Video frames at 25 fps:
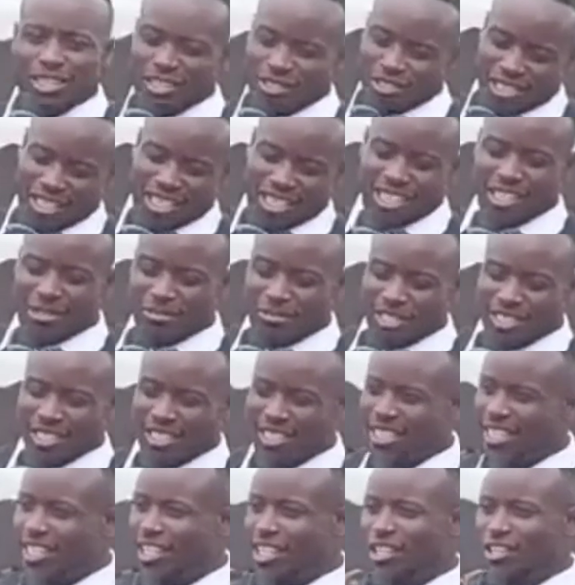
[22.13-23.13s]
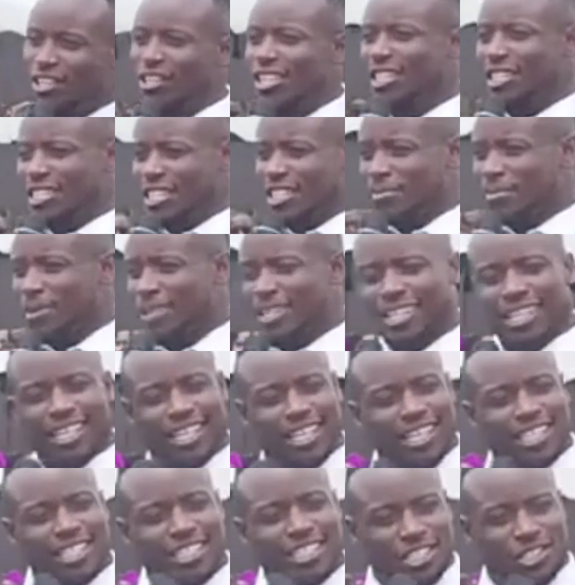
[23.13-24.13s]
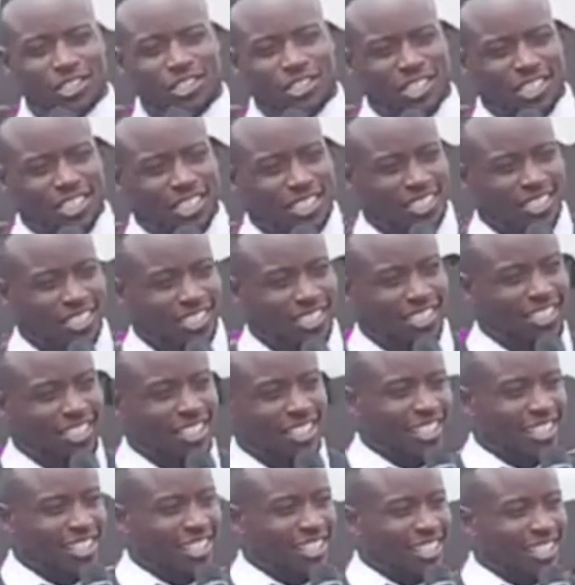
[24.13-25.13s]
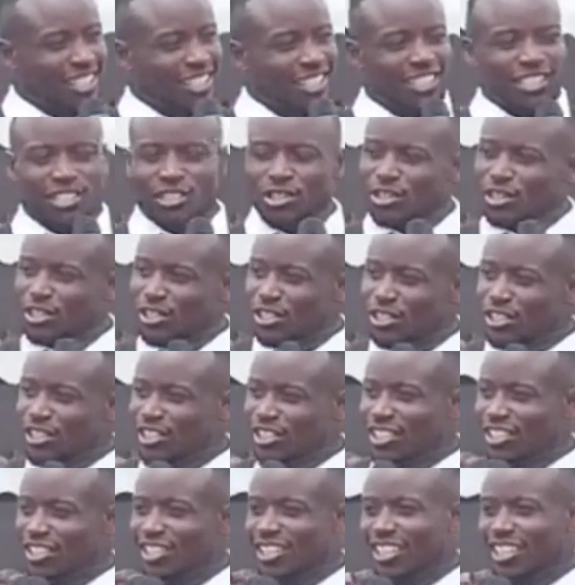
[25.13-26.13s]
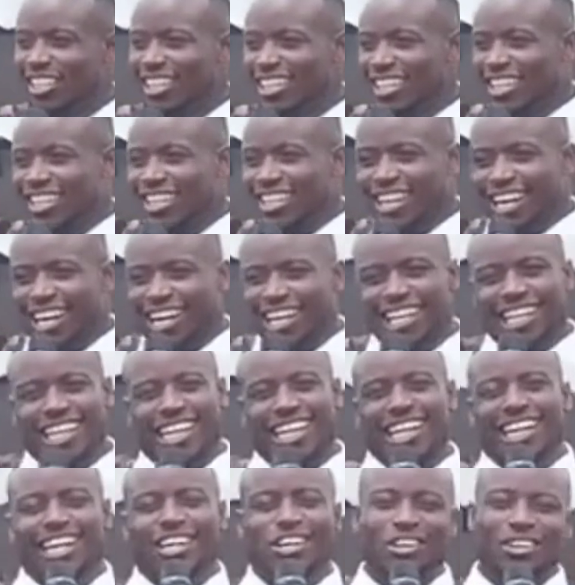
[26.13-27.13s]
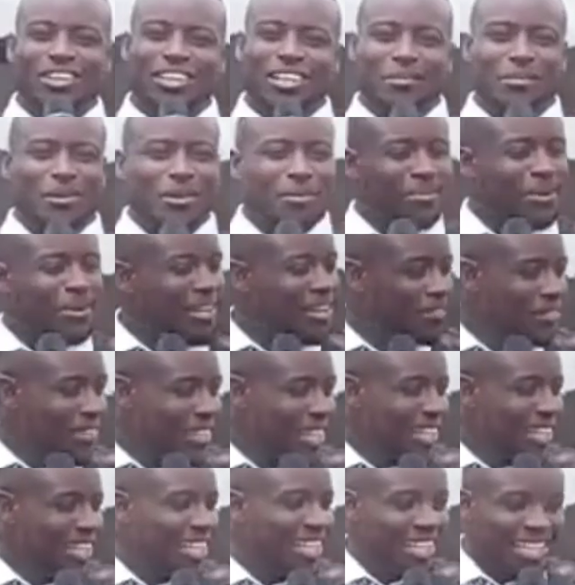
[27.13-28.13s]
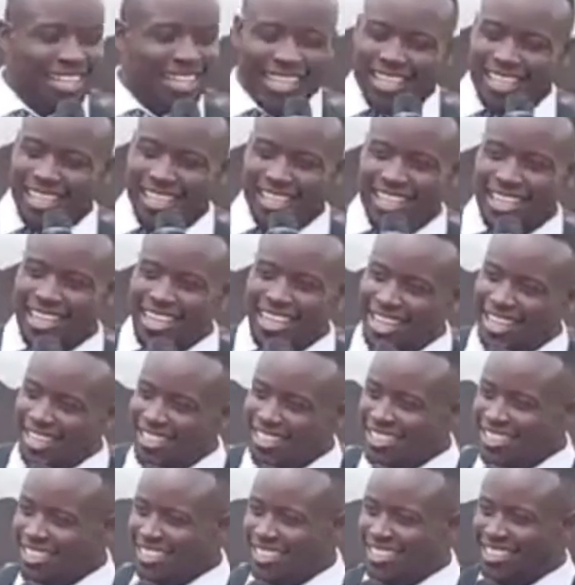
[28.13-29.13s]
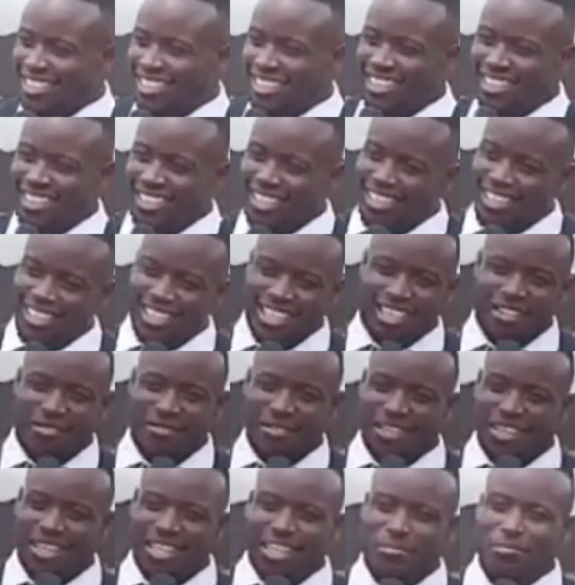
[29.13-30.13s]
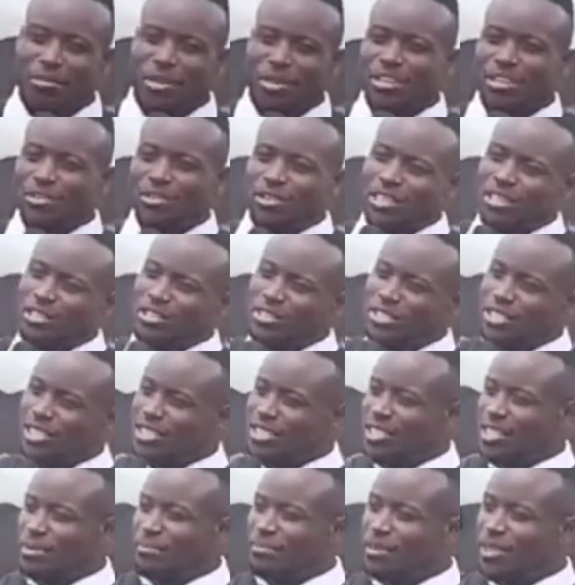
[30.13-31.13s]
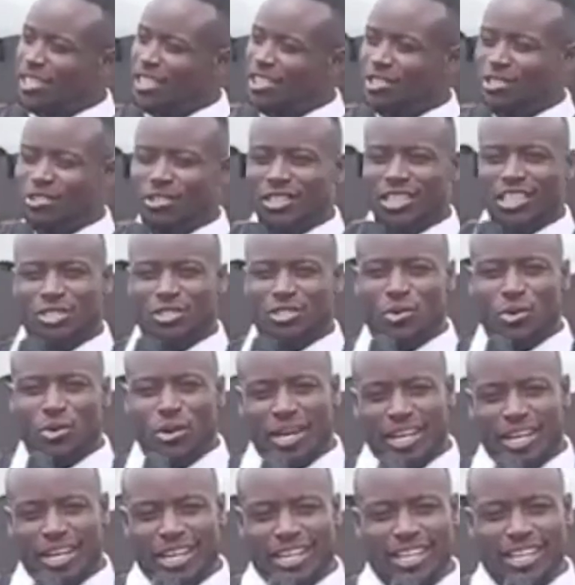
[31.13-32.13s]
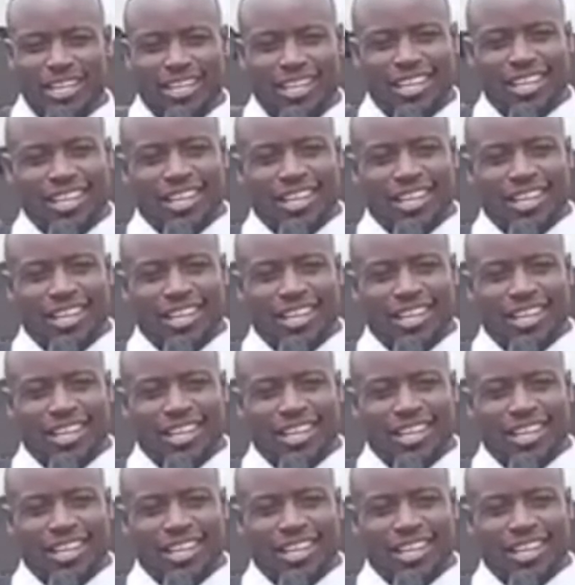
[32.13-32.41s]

there was another mistake, I got suspended again jioni. So I don't remember even other kind in a class. Niliingia hivi nikapelekwa, there was a place called a square